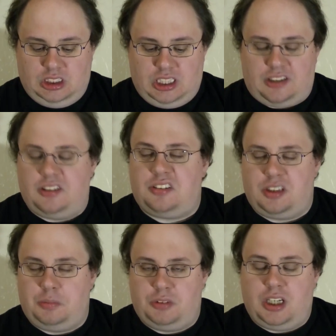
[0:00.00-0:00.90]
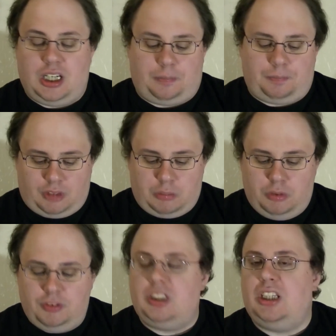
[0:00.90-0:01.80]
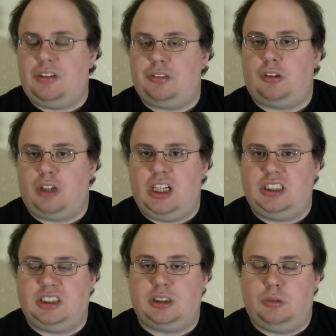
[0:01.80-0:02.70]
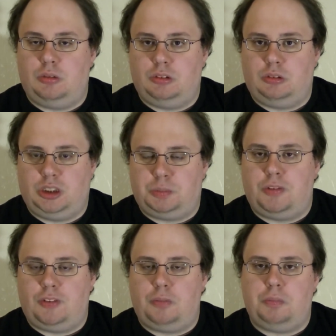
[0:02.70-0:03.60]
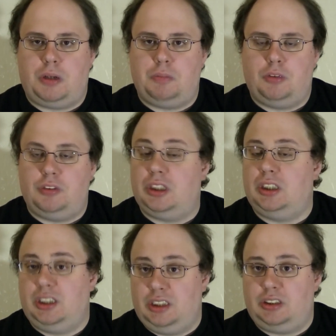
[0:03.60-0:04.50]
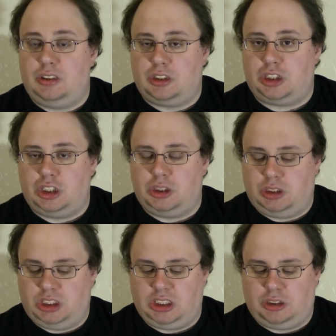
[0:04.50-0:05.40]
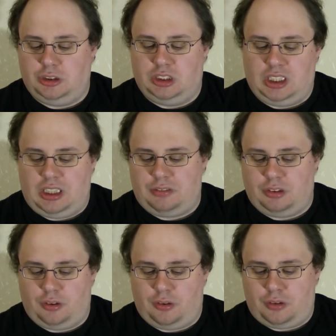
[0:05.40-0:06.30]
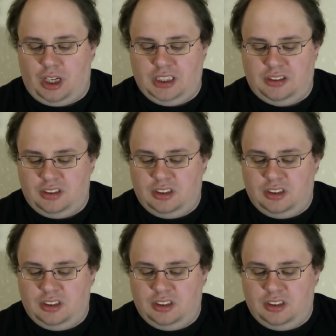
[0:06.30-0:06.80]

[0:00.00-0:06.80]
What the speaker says: at the same time. Moving left or right is performed by moving your joystick to the left or the right.